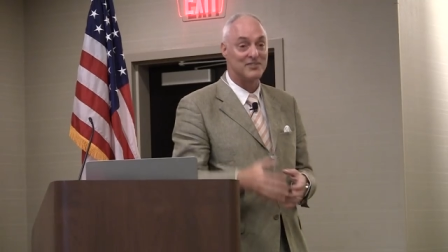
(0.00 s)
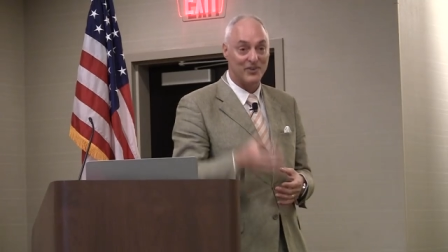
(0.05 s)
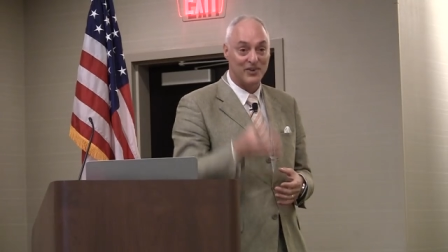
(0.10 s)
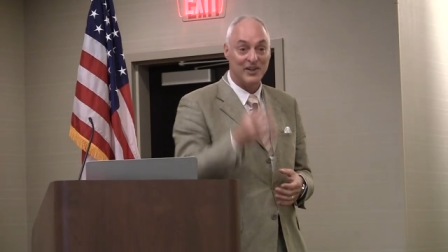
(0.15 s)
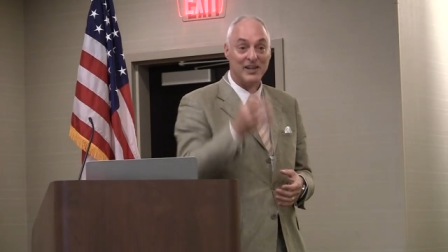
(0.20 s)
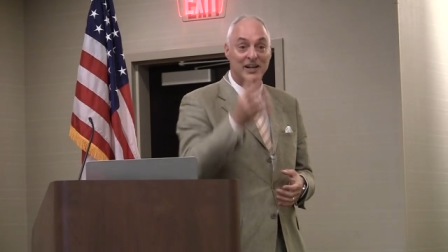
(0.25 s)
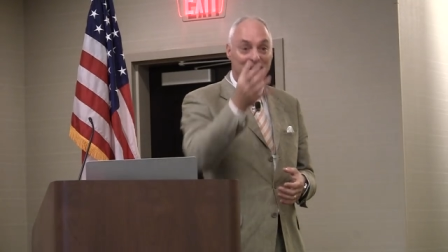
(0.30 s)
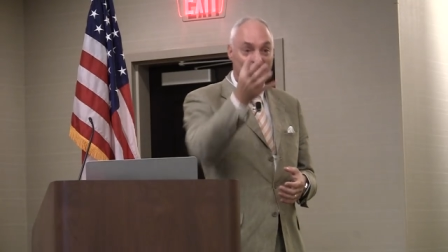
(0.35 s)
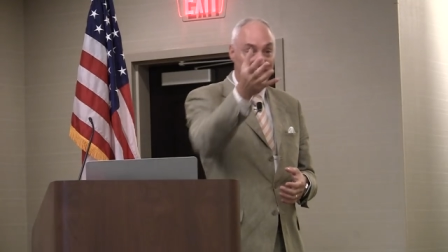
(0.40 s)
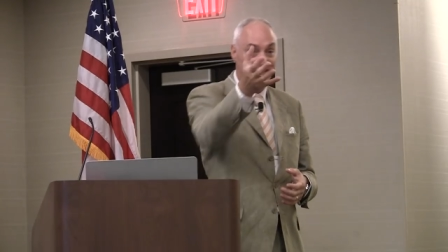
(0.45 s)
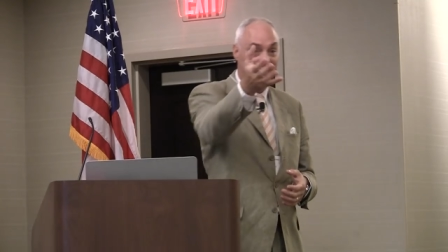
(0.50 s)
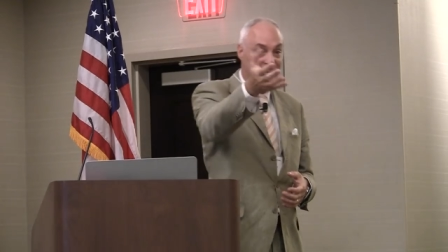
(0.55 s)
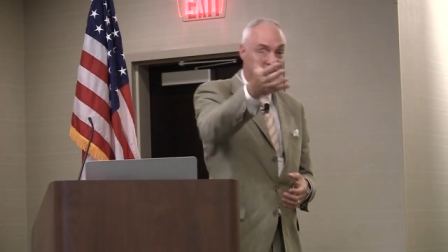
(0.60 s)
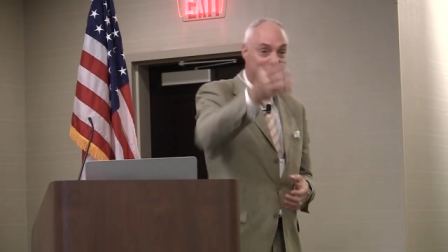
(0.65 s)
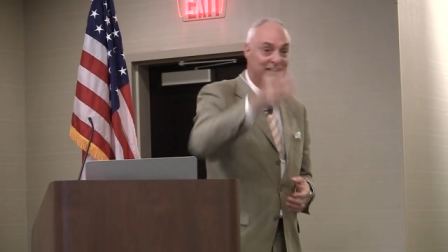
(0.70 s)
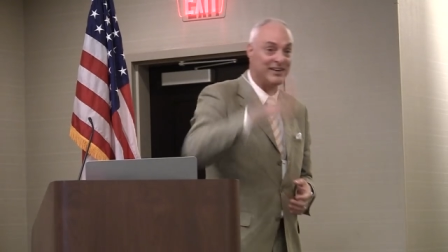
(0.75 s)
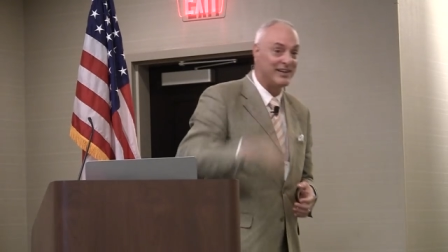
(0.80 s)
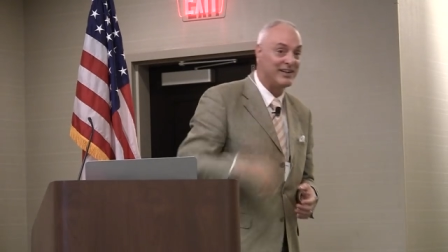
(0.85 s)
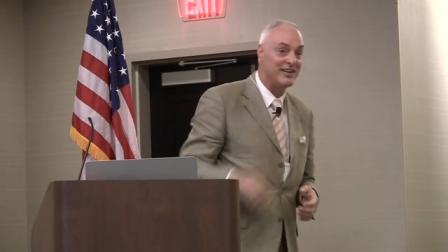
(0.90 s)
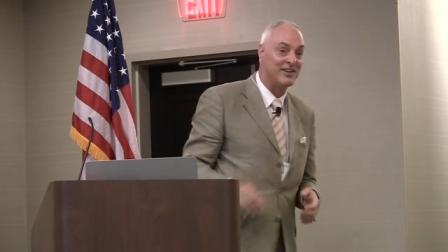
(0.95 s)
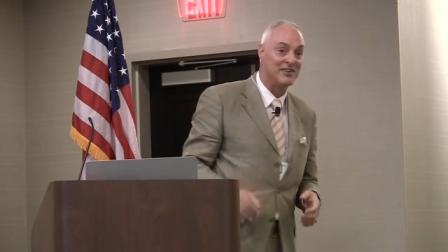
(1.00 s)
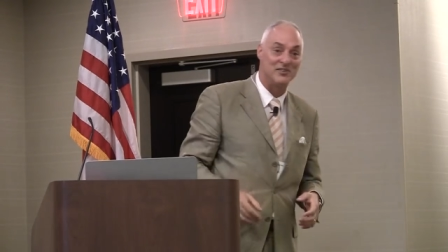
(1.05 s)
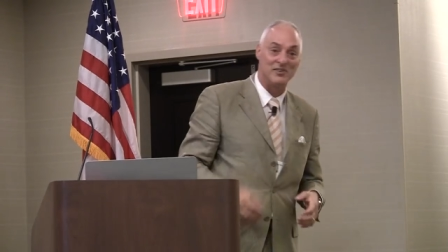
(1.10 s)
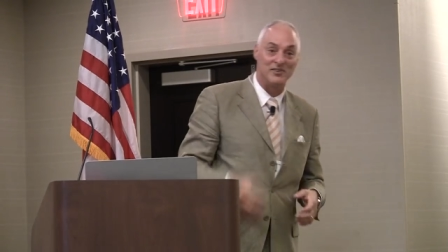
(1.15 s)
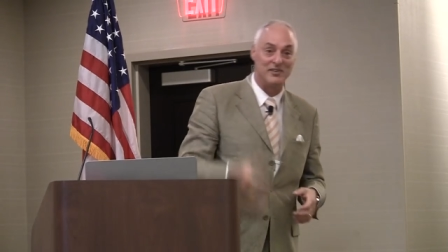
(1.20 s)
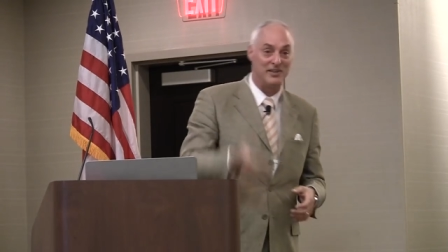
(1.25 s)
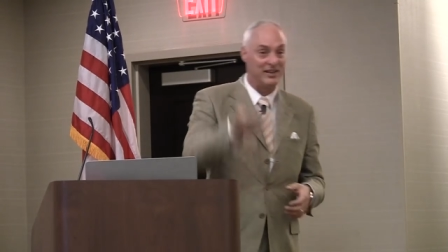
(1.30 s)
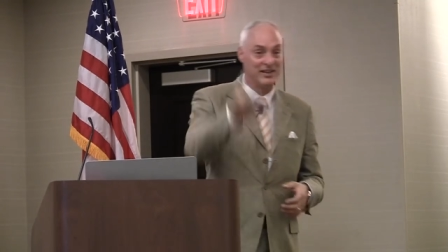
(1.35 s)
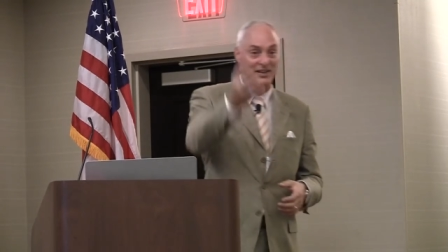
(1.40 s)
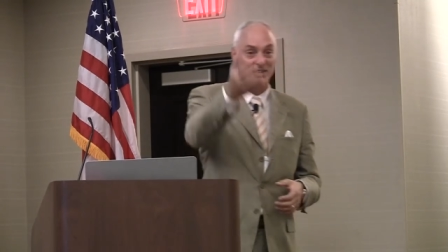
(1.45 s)
So again, it is, a,
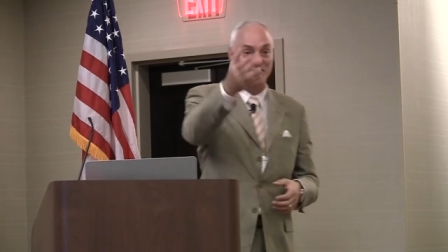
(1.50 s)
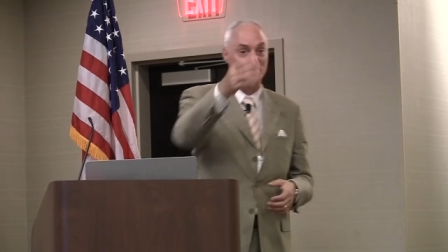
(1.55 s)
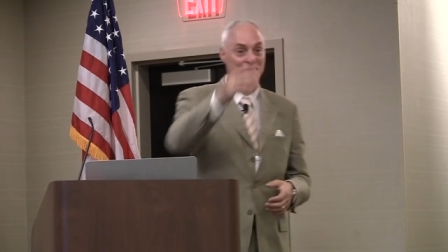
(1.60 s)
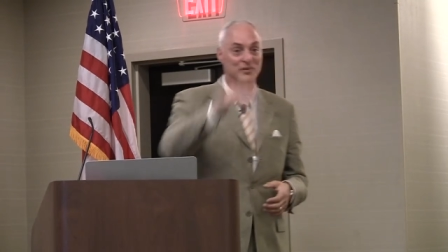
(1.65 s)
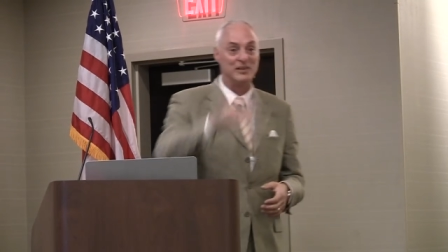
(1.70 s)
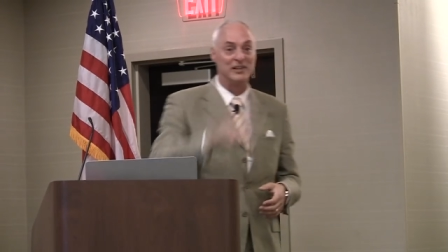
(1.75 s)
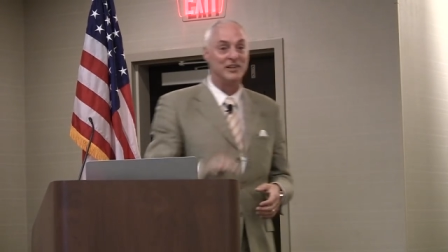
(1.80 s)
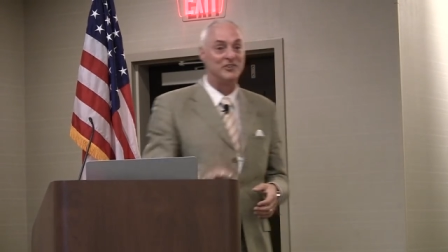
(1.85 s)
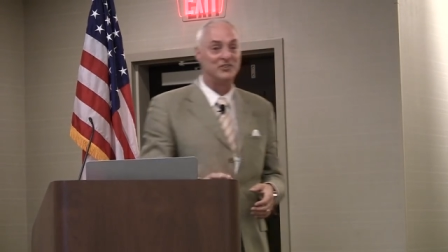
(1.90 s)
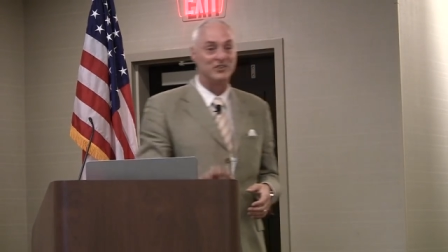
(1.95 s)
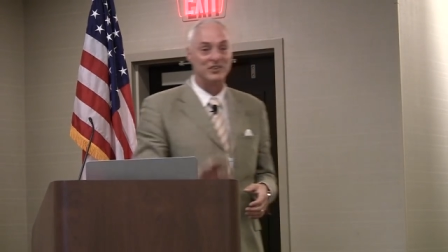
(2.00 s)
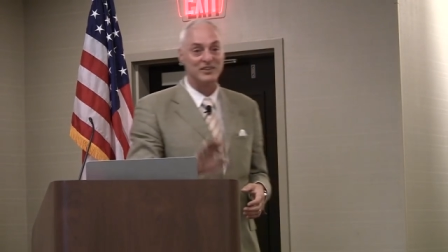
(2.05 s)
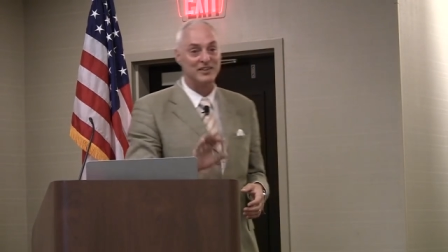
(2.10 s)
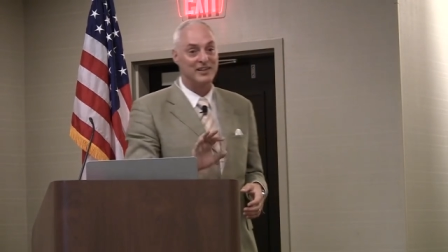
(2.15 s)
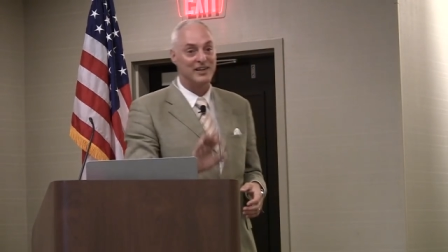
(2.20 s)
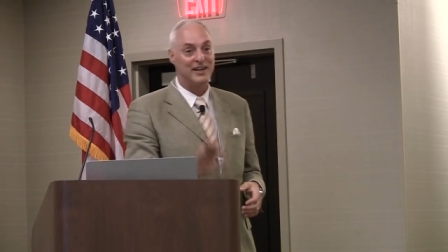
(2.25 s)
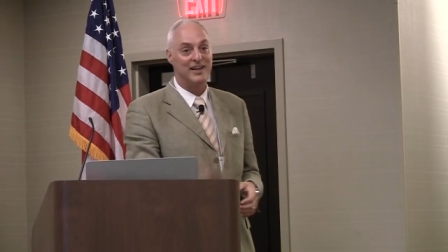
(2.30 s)
it is a religion,